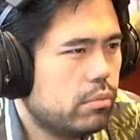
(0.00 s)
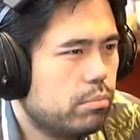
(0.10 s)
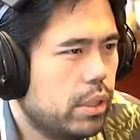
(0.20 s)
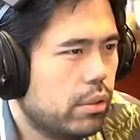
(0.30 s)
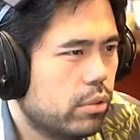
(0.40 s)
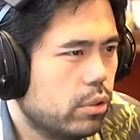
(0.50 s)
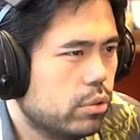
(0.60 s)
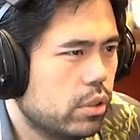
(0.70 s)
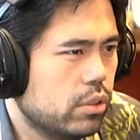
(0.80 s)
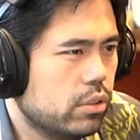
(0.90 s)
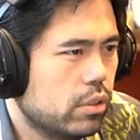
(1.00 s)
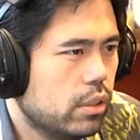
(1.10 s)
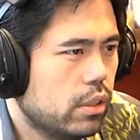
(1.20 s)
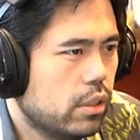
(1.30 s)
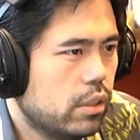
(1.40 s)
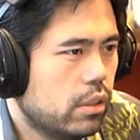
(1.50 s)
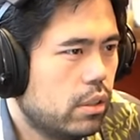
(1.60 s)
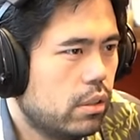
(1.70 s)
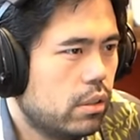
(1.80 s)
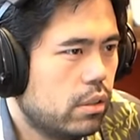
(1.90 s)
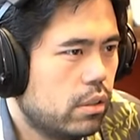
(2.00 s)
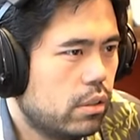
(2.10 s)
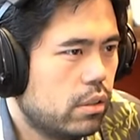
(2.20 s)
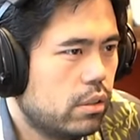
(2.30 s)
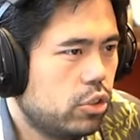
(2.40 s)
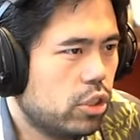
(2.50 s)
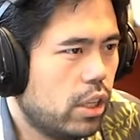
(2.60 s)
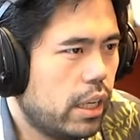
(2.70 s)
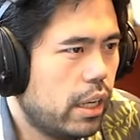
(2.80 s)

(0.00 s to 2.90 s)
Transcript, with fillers: b3 who's this jo